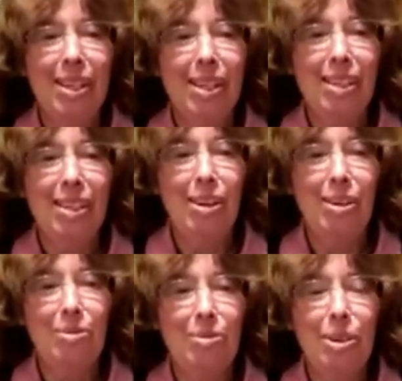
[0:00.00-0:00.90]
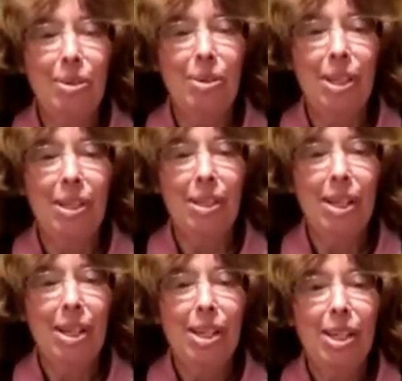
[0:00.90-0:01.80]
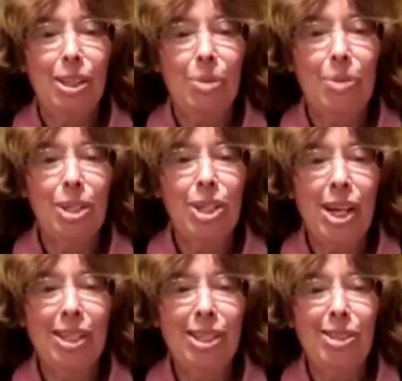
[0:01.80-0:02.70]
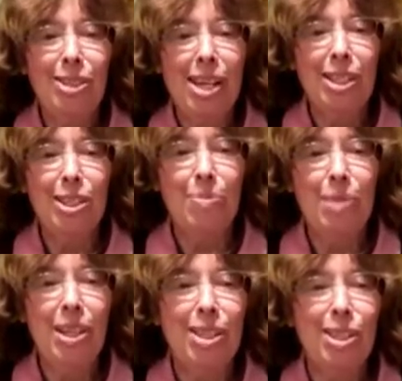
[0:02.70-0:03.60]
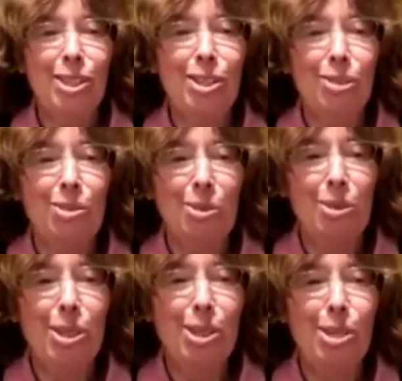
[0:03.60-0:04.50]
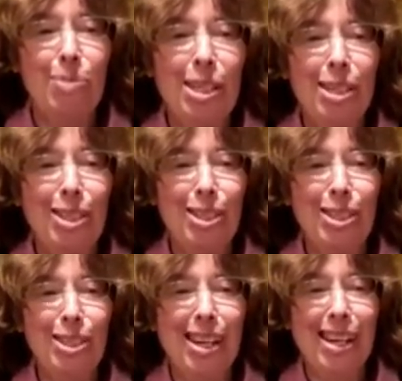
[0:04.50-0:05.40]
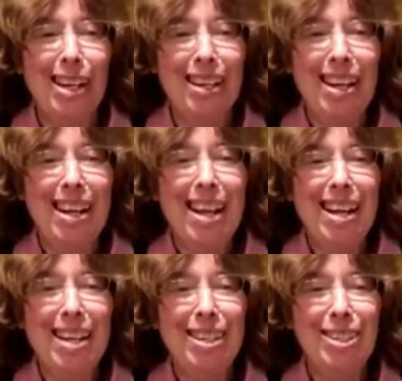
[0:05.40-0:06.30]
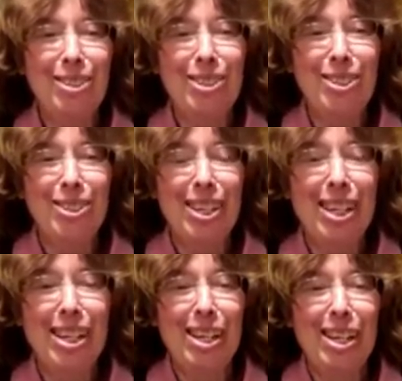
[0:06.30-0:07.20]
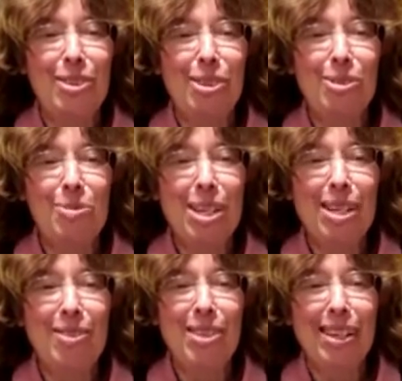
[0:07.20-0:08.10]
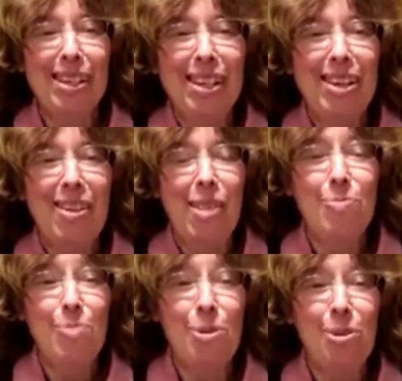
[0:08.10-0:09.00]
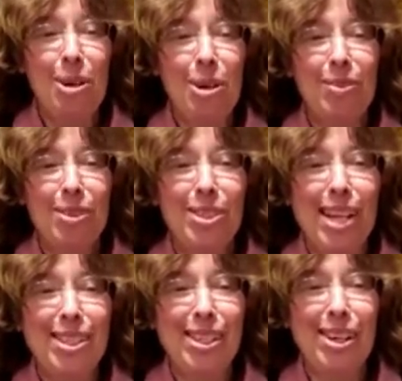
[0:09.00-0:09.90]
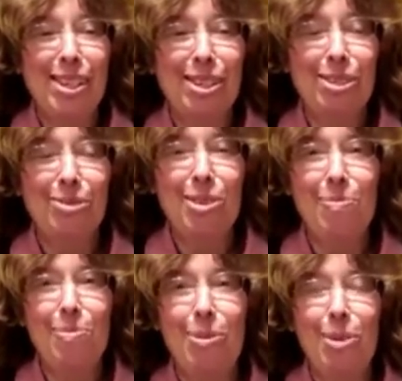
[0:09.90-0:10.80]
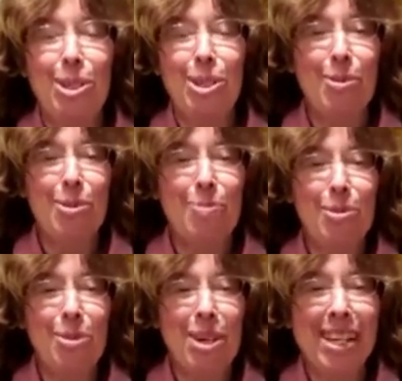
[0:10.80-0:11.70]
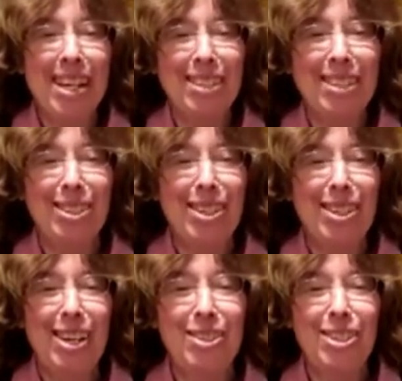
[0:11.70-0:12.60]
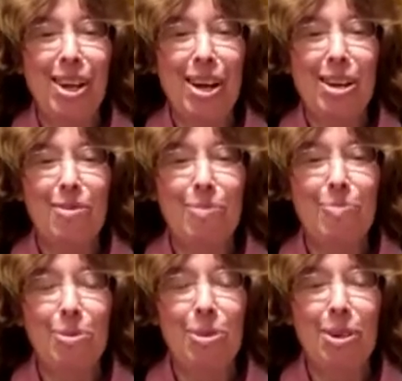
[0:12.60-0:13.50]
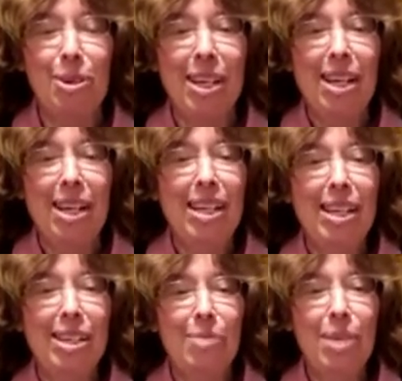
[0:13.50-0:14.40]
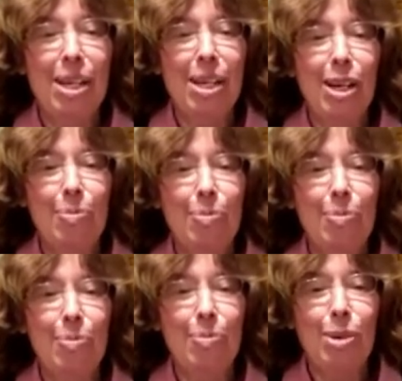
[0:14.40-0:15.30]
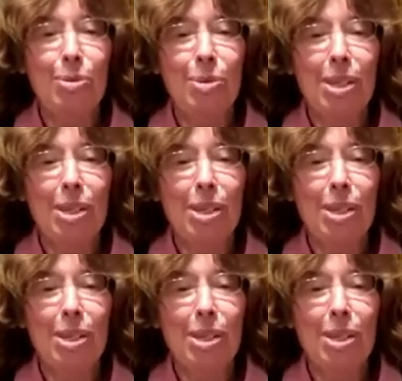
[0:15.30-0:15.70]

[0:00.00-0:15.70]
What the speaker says: in our avoda. So in chess, there has to be lessons. There are all these pieces like angels, there's the king and the queen, and the pawns, that's us, we're the pawns. So when the pawn gets to the other side of the board, it can become a queen.